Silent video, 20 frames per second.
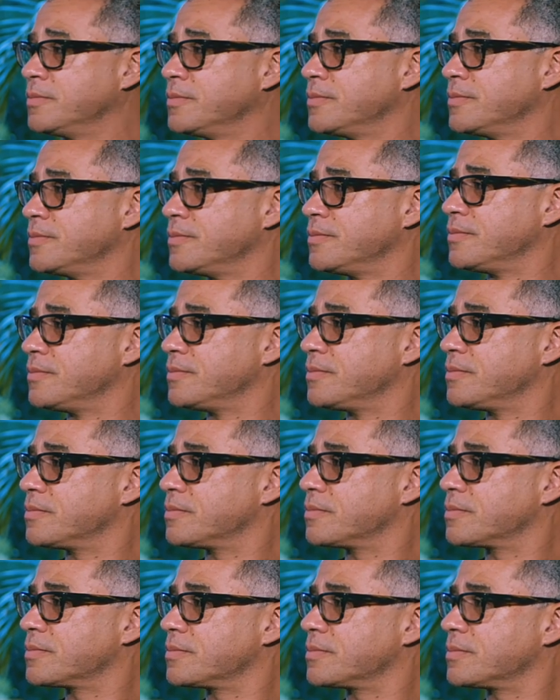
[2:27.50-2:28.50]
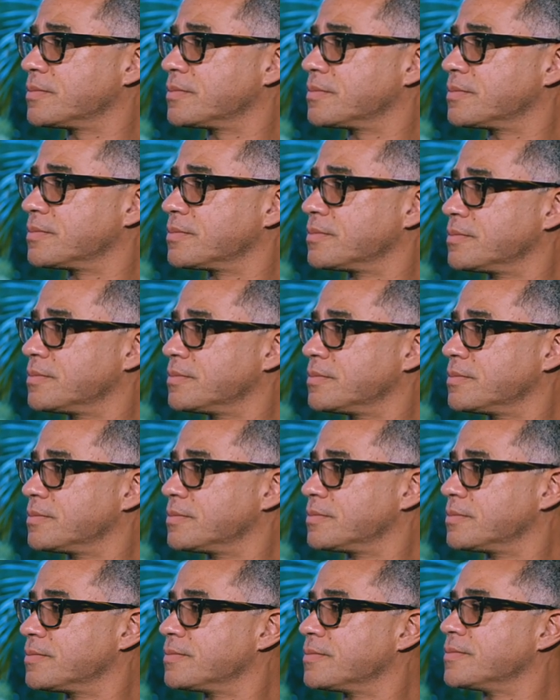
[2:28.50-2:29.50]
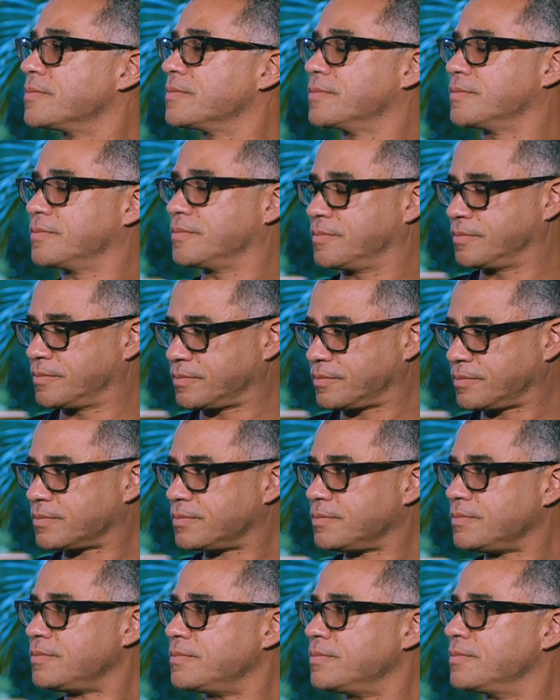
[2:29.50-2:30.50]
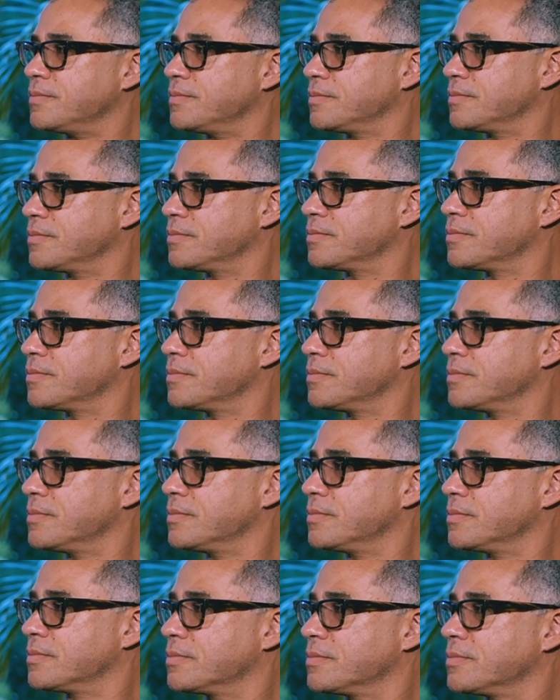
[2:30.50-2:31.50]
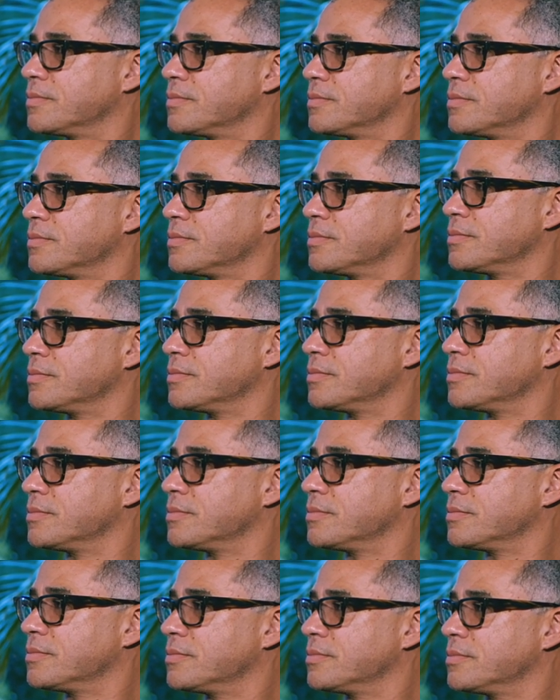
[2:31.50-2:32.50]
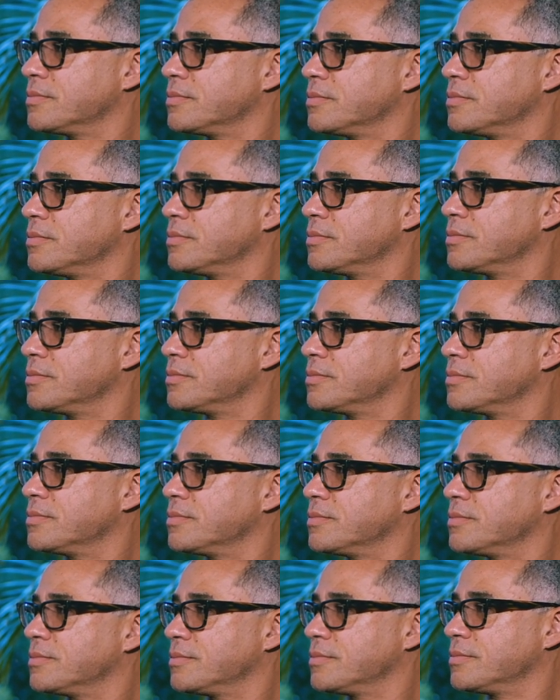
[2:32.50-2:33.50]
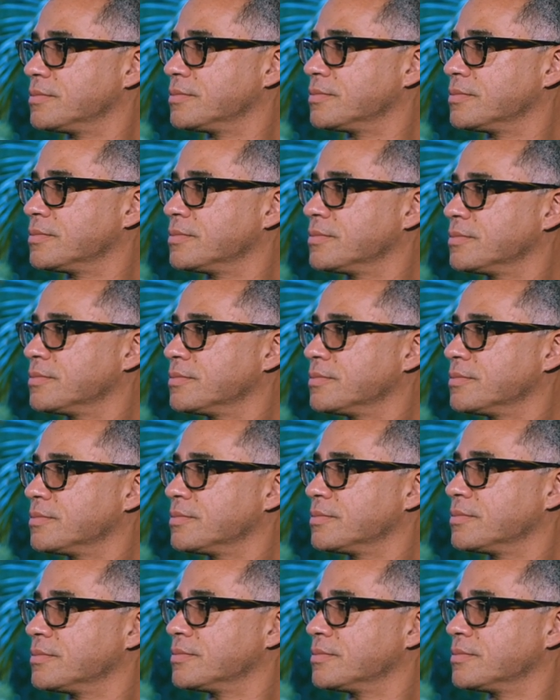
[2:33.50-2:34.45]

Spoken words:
[no speech]